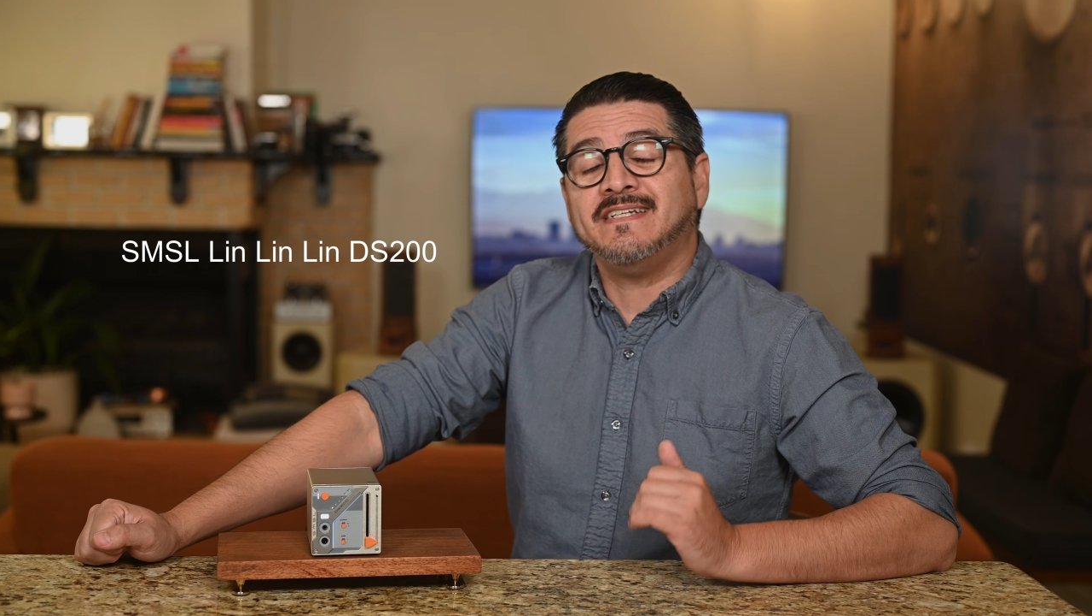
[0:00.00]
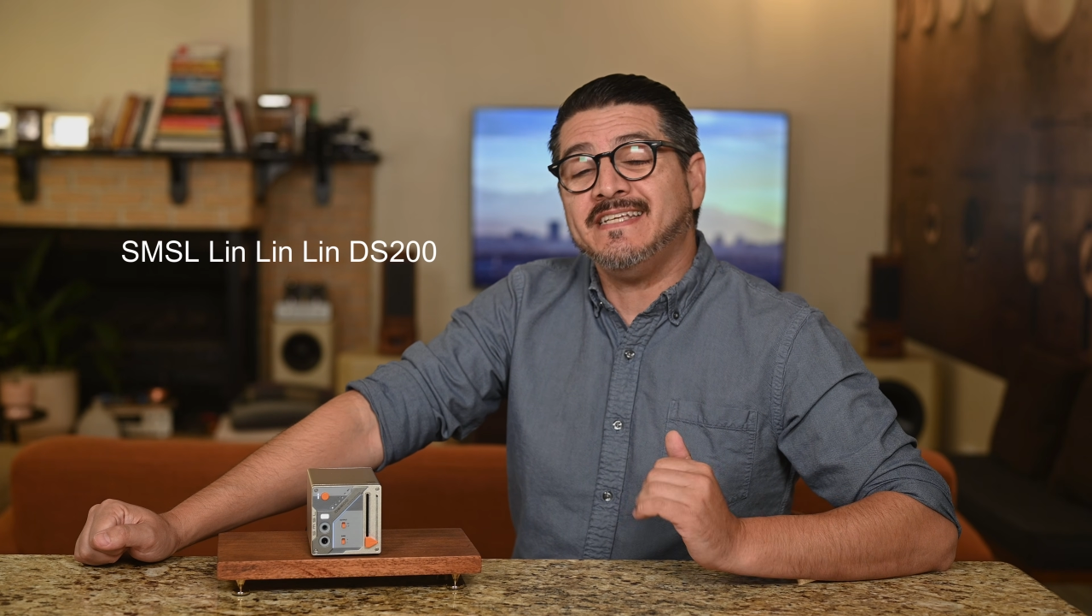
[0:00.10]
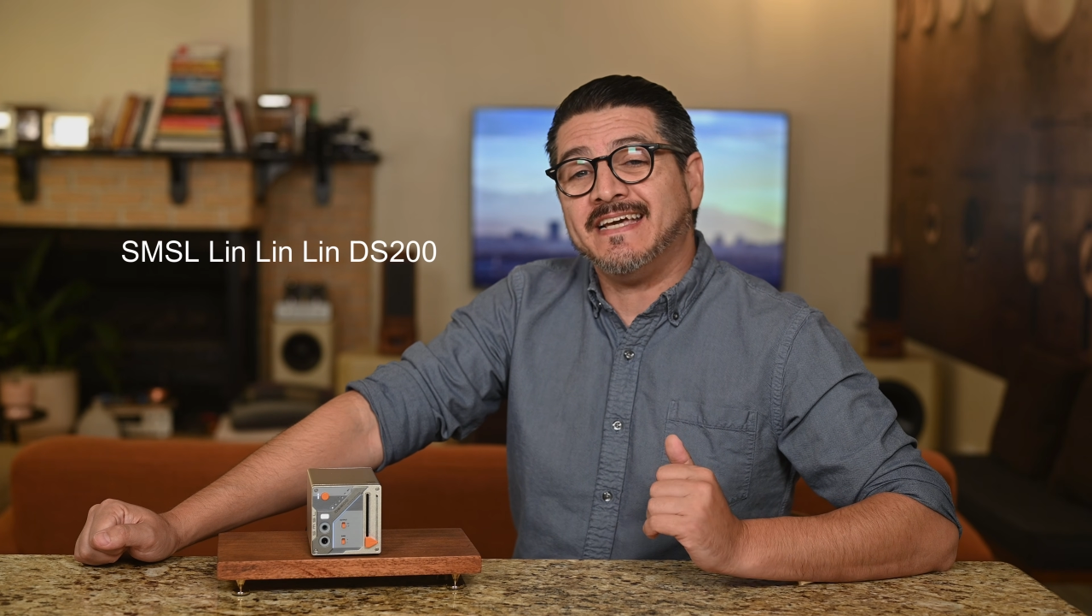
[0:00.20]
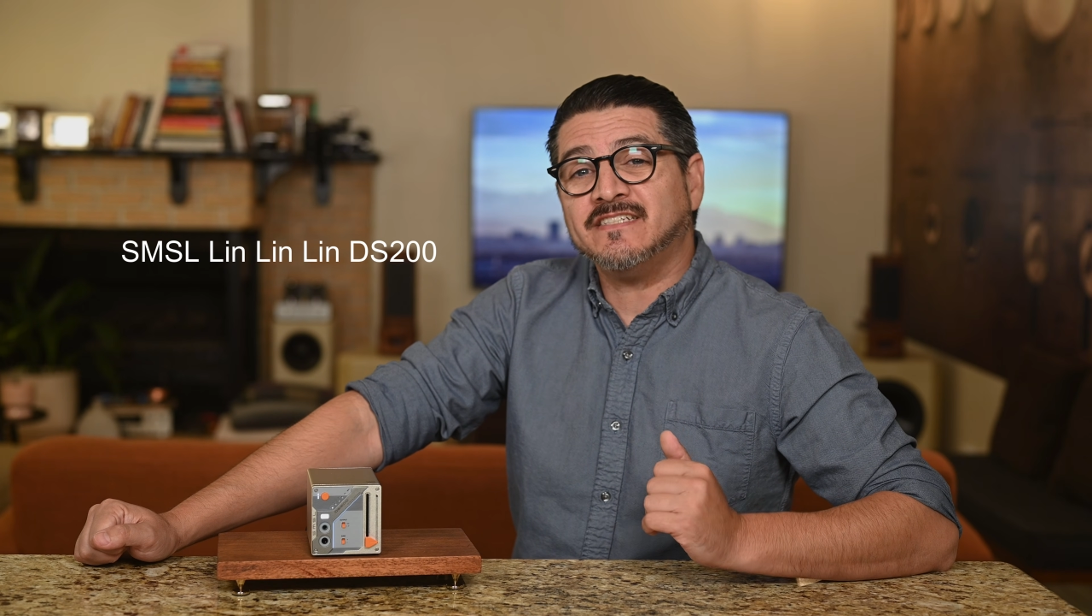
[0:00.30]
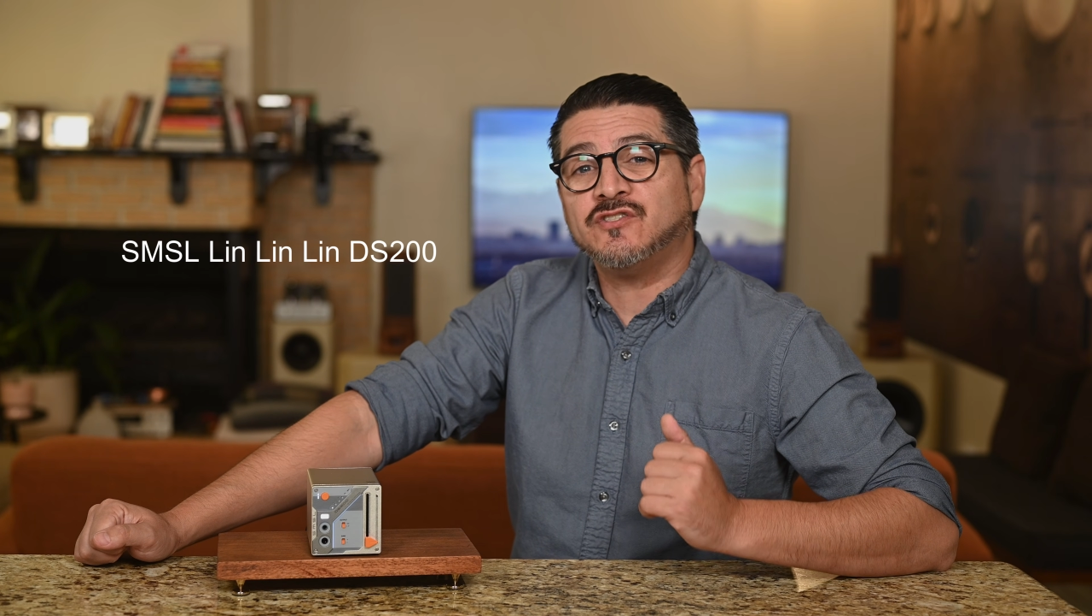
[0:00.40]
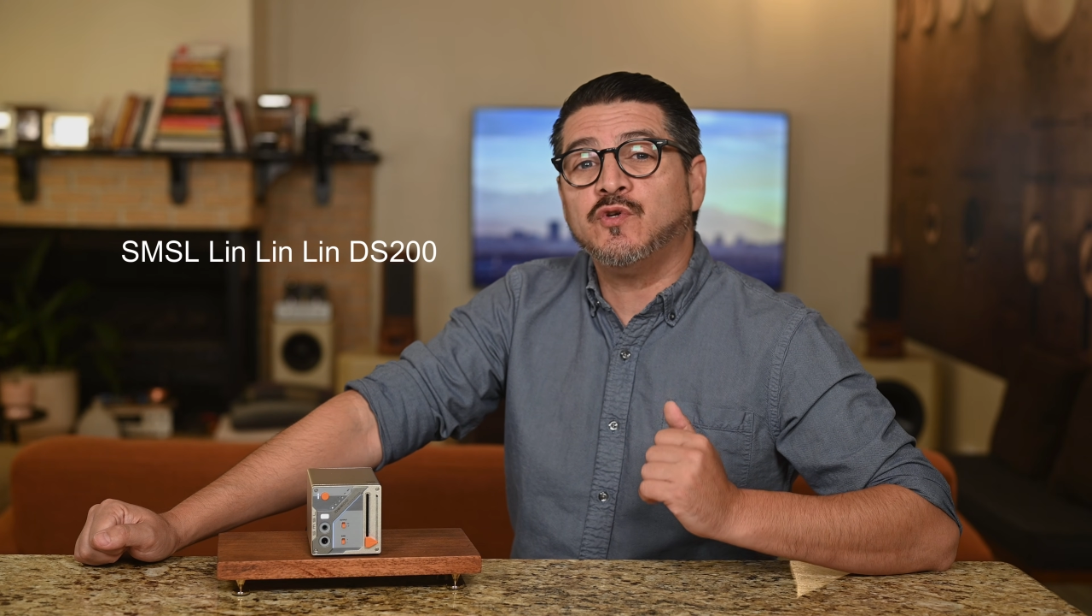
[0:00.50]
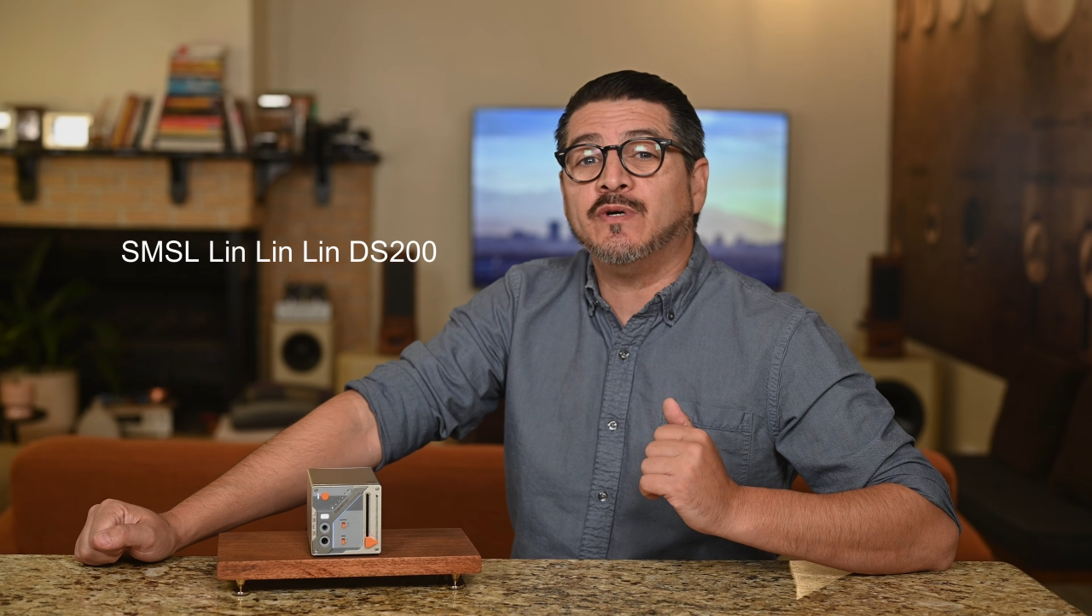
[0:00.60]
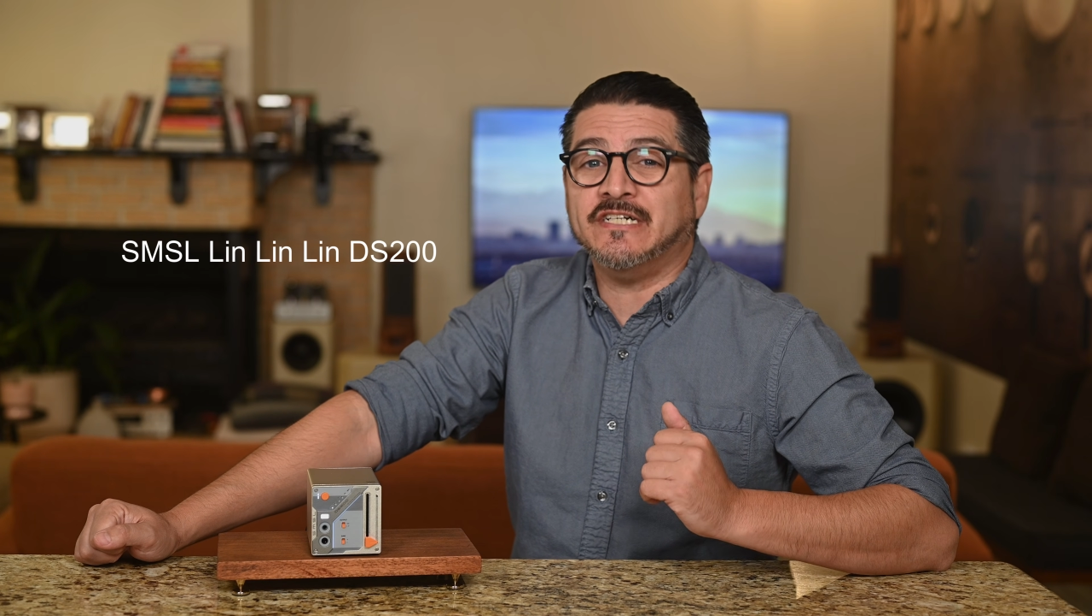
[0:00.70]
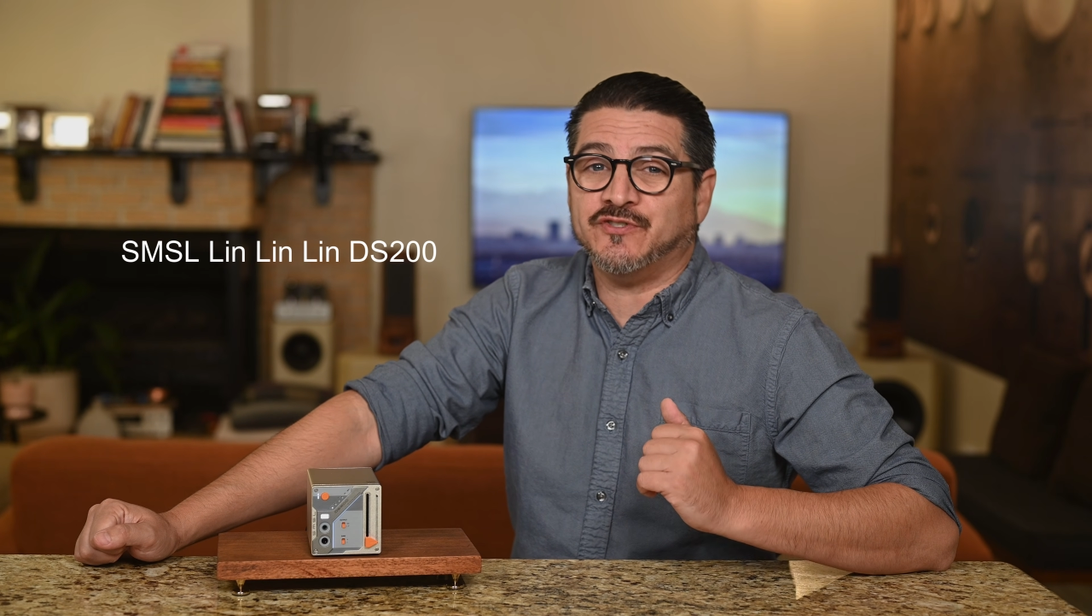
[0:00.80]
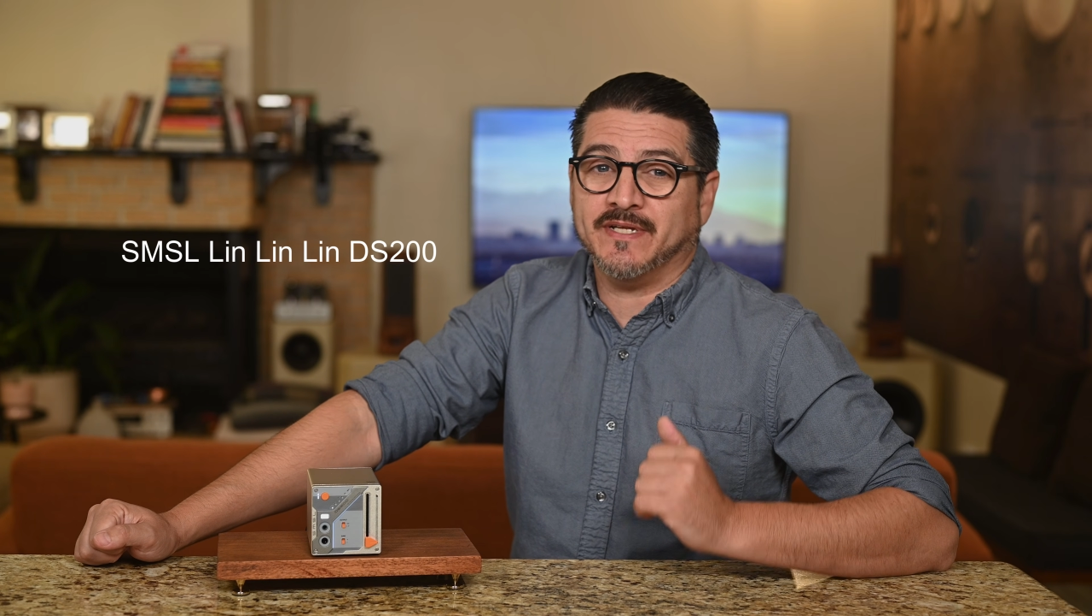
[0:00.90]

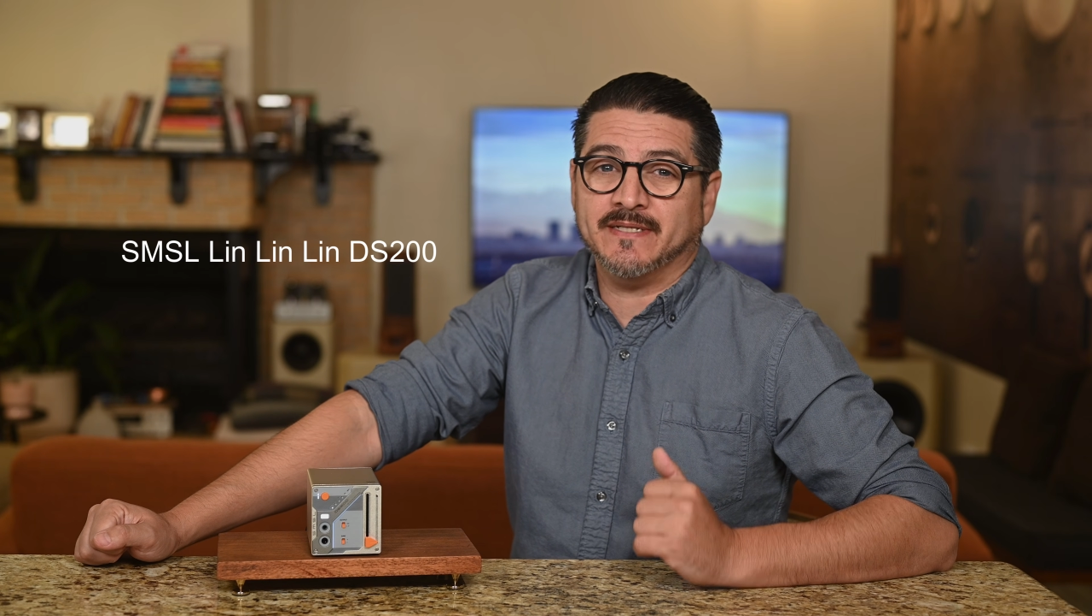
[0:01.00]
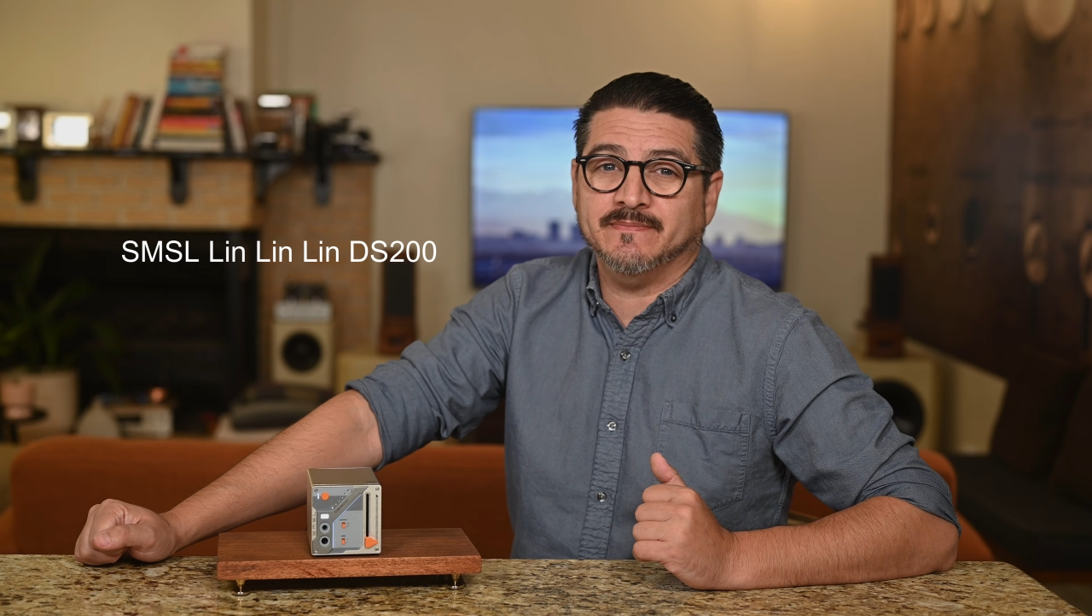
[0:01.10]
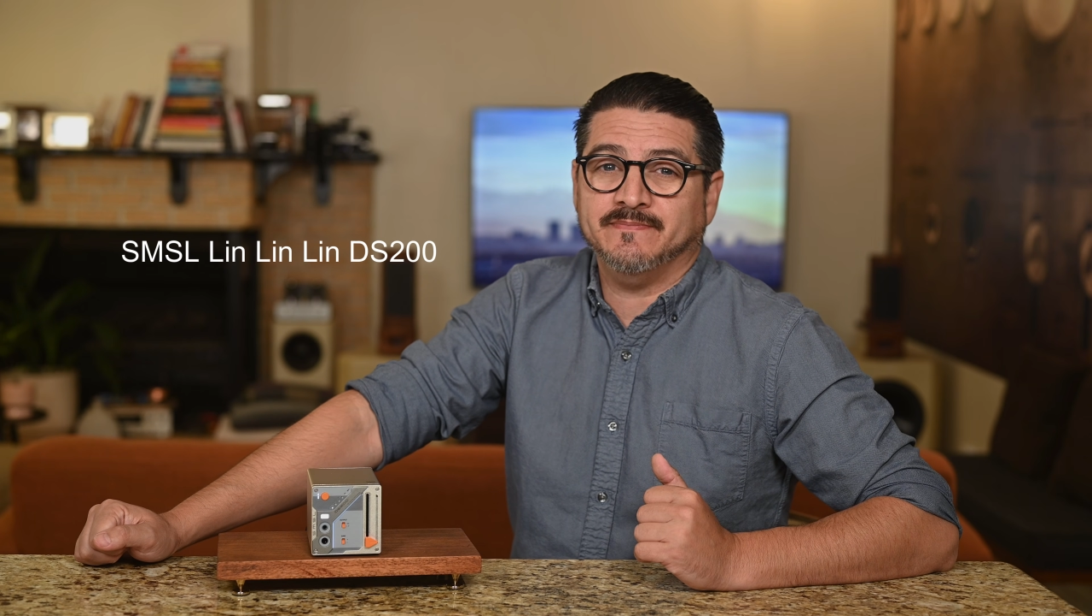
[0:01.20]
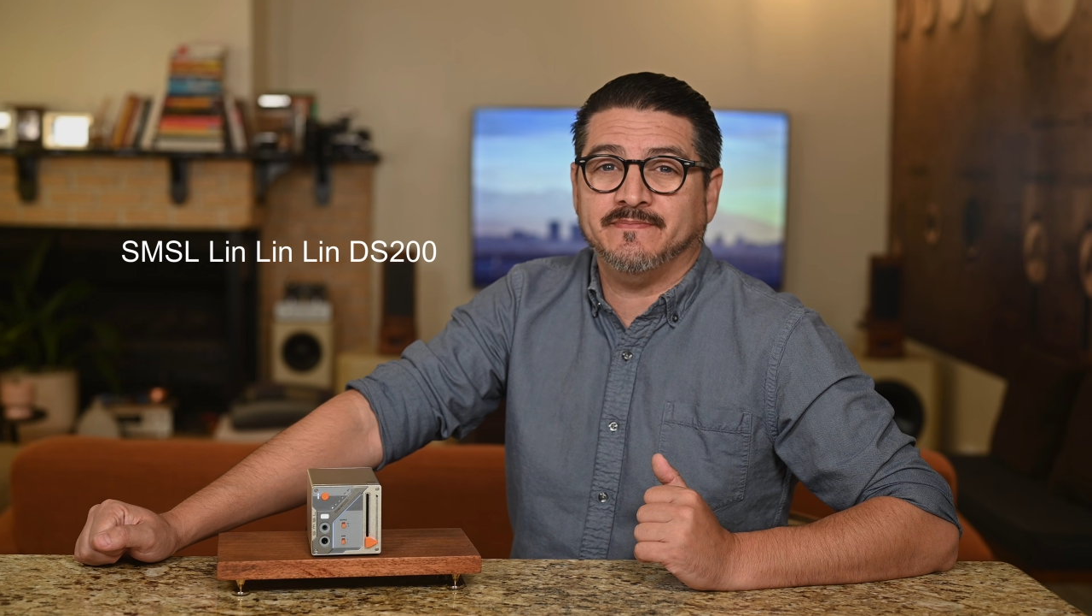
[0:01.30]
DS200.